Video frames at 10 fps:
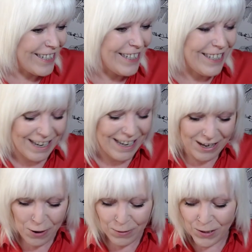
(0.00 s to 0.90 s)

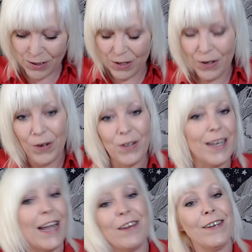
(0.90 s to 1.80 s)
you go to school, you
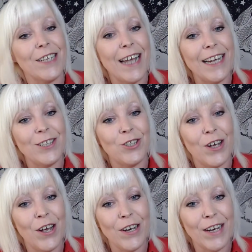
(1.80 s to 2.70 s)
get your
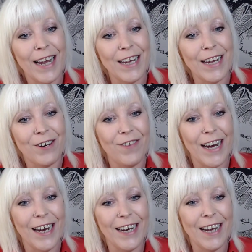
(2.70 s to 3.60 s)
education, you get your
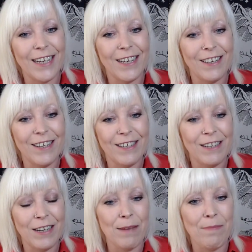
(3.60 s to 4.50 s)
career, you
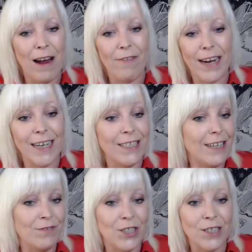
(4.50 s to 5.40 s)
get married,
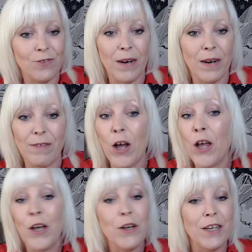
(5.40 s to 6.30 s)
you have your children, whatever.
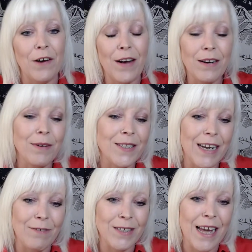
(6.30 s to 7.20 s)
You know, and I'm not
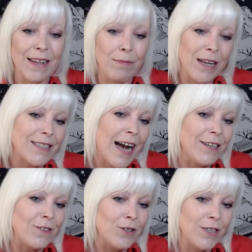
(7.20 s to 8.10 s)
saying anyone's like that, but that's
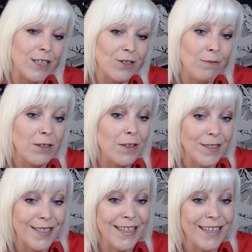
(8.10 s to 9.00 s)
kind of the traditional model
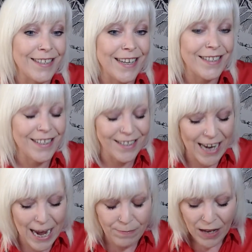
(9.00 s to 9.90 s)
that still exists, isn't
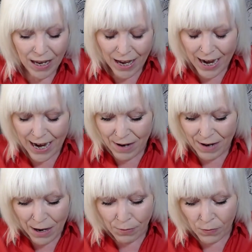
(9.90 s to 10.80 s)
it?
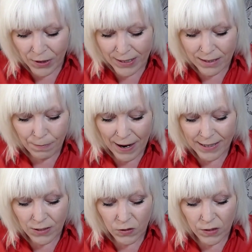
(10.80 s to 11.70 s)
But this is a
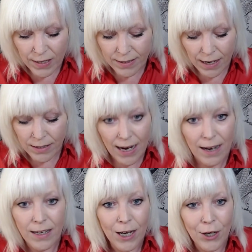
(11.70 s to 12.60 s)
Pisces who says,
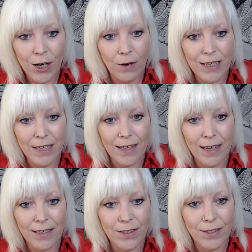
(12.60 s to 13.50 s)

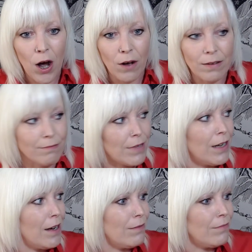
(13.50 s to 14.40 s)
it's not.
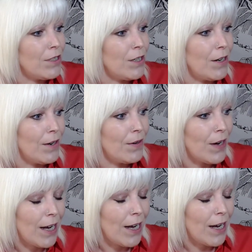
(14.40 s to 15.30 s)
What's the